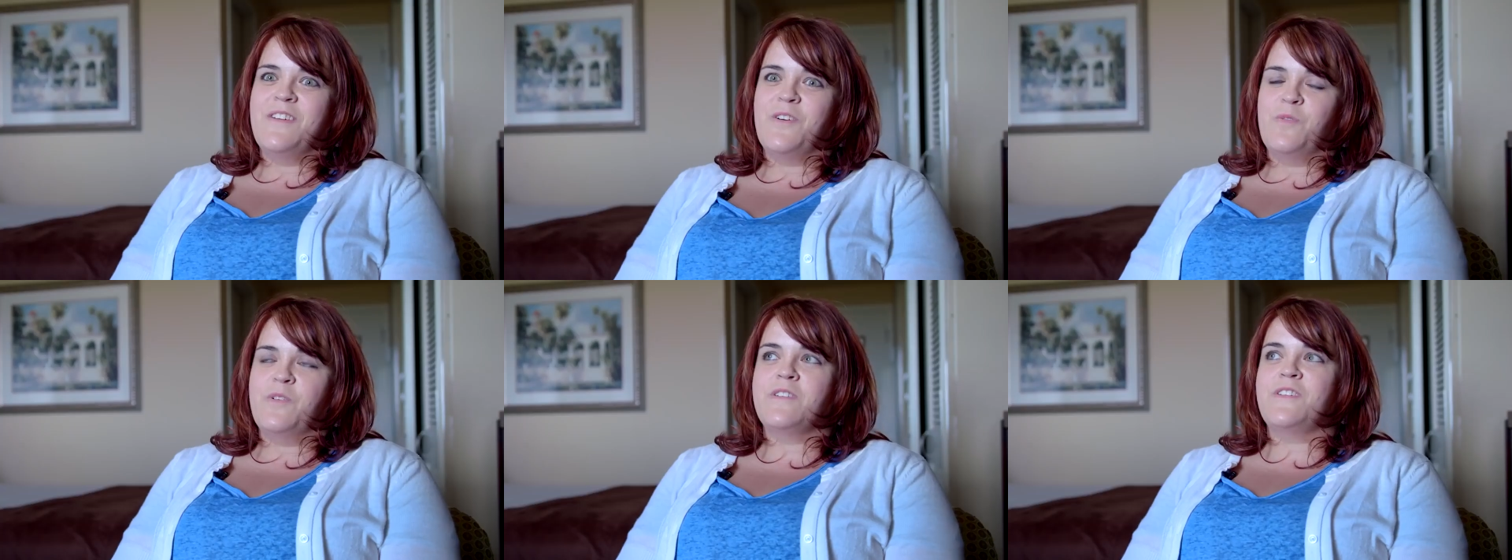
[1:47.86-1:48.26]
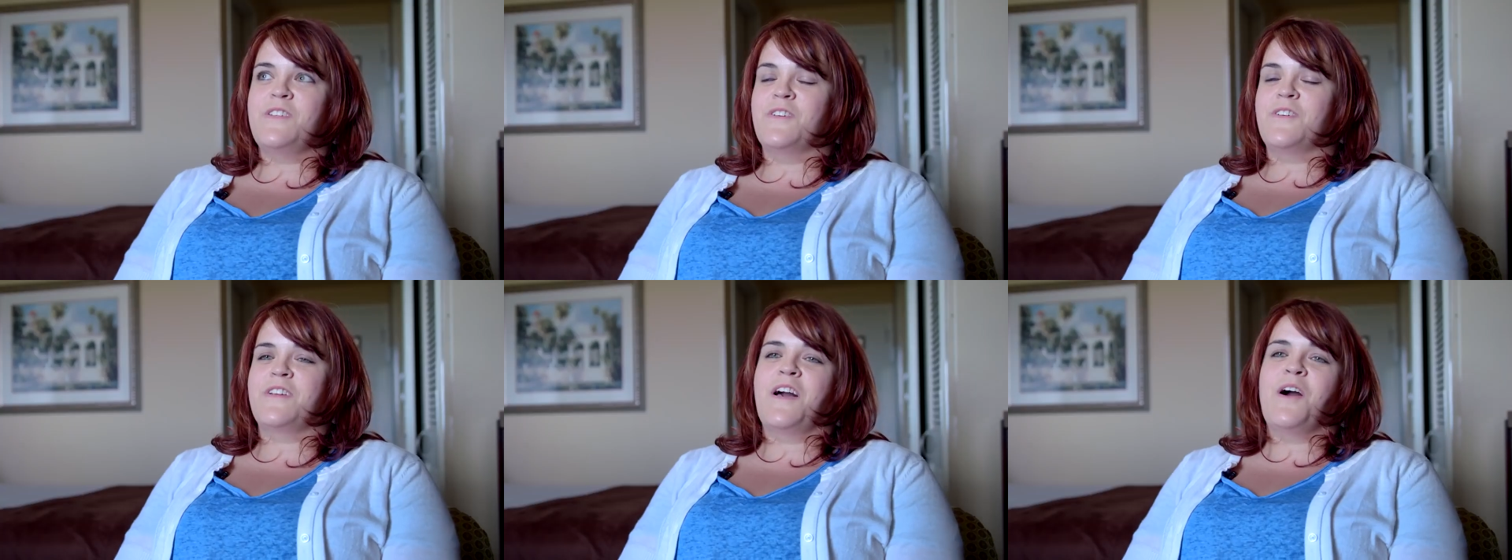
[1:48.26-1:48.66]
You know, really,
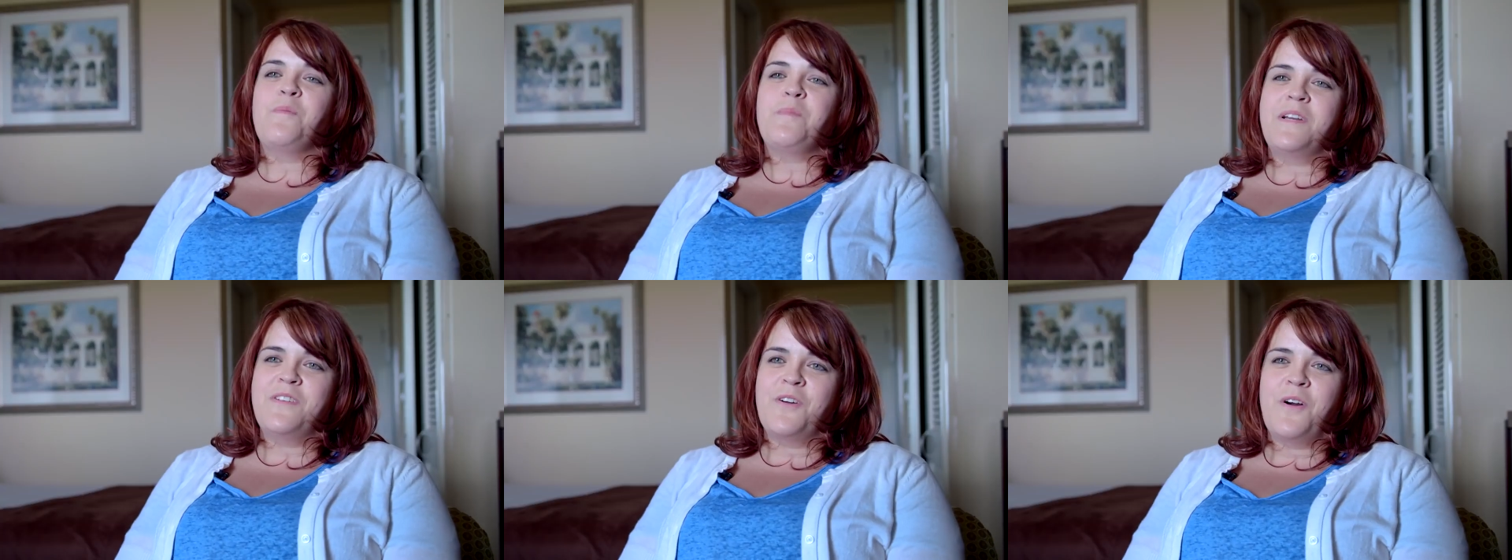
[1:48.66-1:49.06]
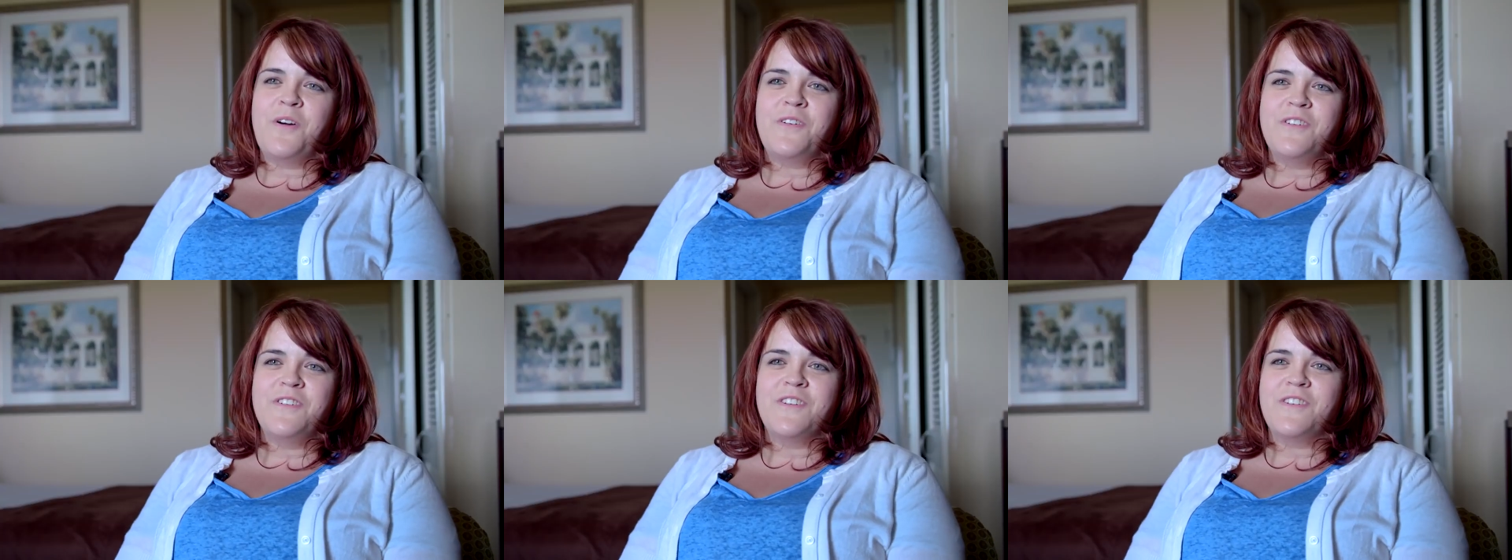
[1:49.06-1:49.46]
you're gonna help my
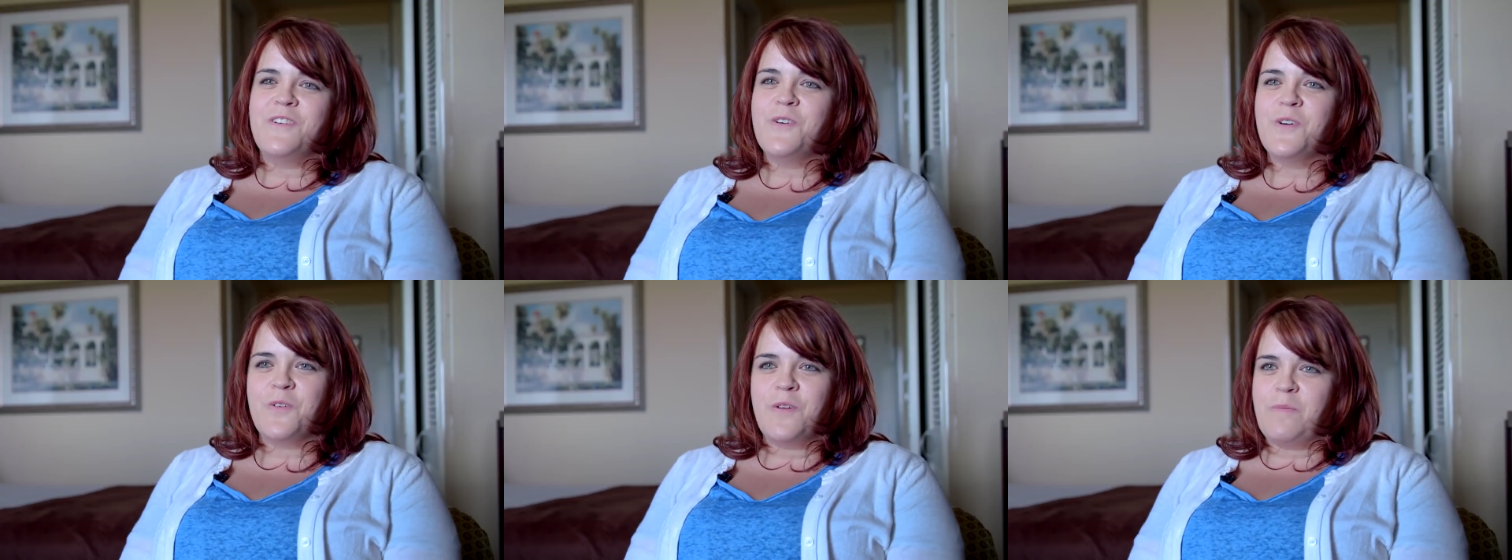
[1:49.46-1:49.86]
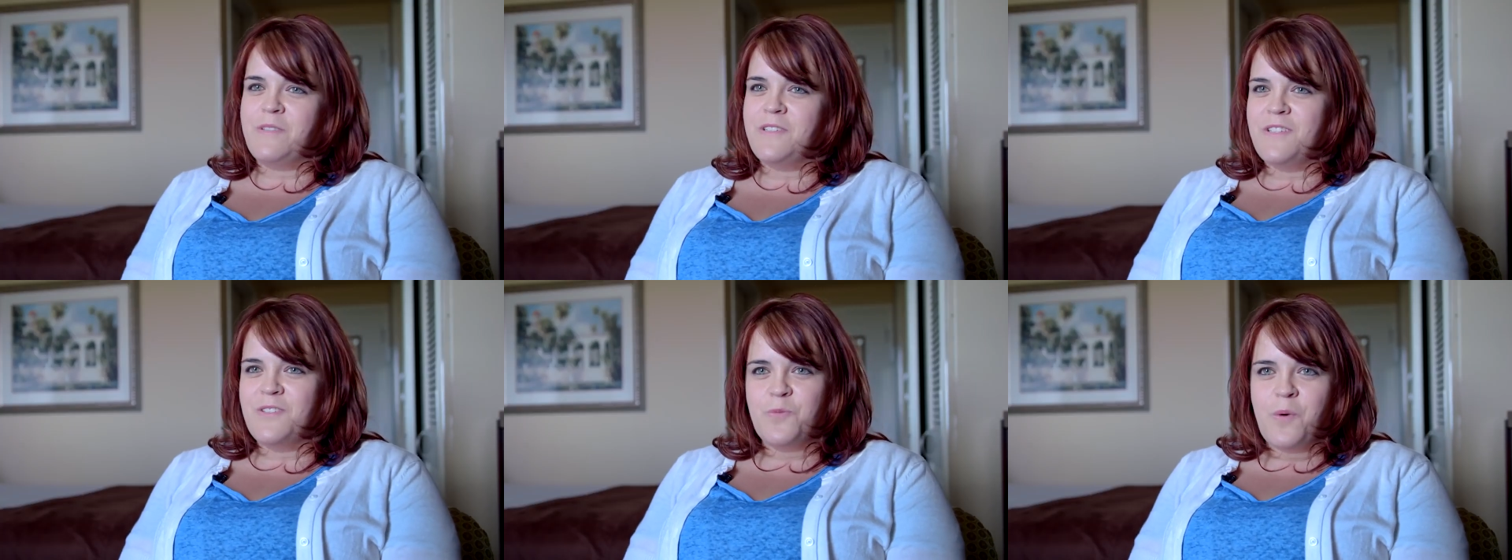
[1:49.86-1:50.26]
daughter, you're gonna hook her up
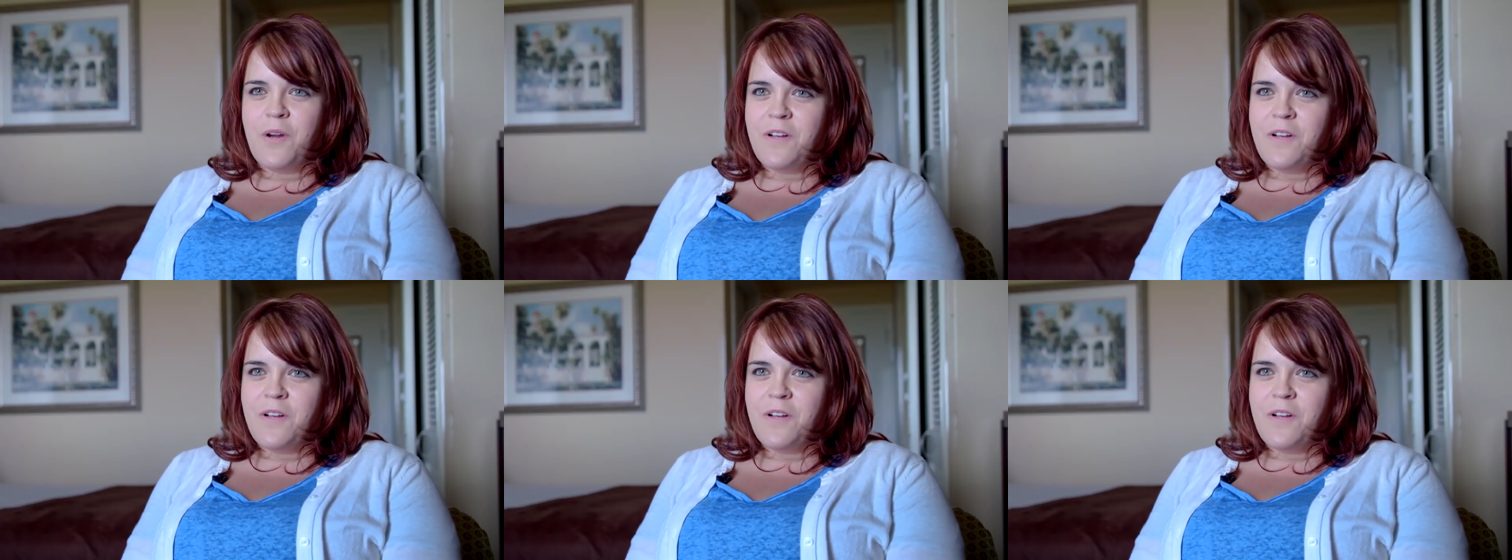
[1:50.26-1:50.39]
to these